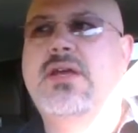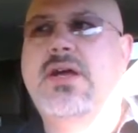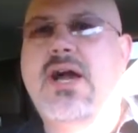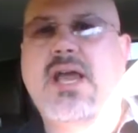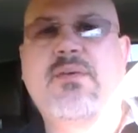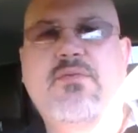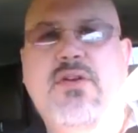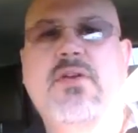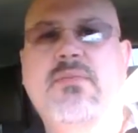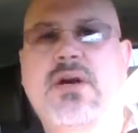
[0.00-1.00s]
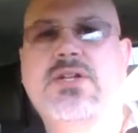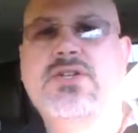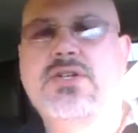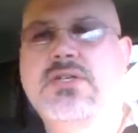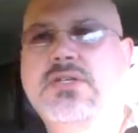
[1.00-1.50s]
I am very
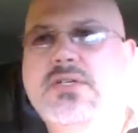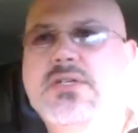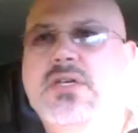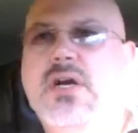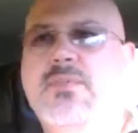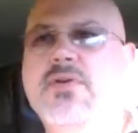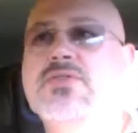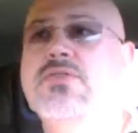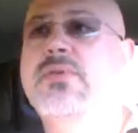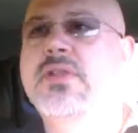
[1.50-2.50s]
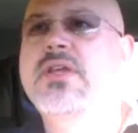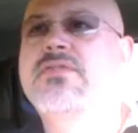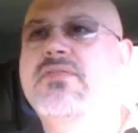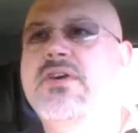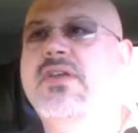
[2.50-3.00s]
much a person who believes
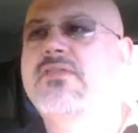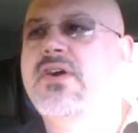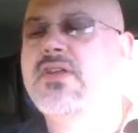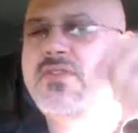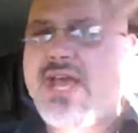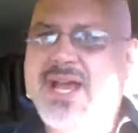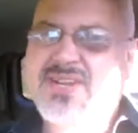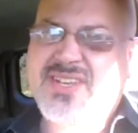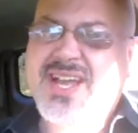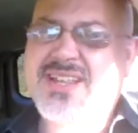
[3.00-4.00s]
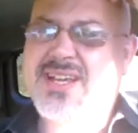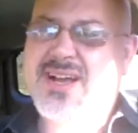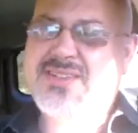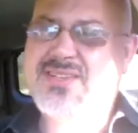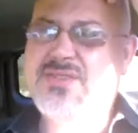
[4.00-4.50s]
the Founding Fathers actually got the
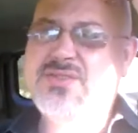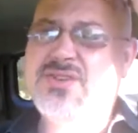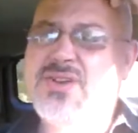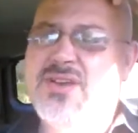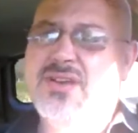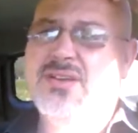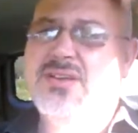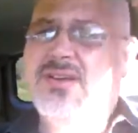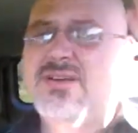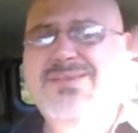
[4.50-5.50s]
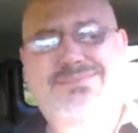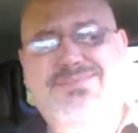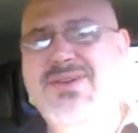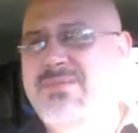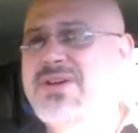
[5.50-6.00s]
Constitution
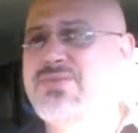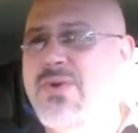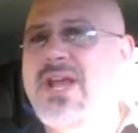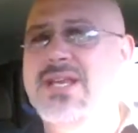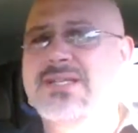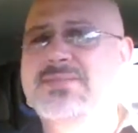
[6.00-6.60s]
pretty much right.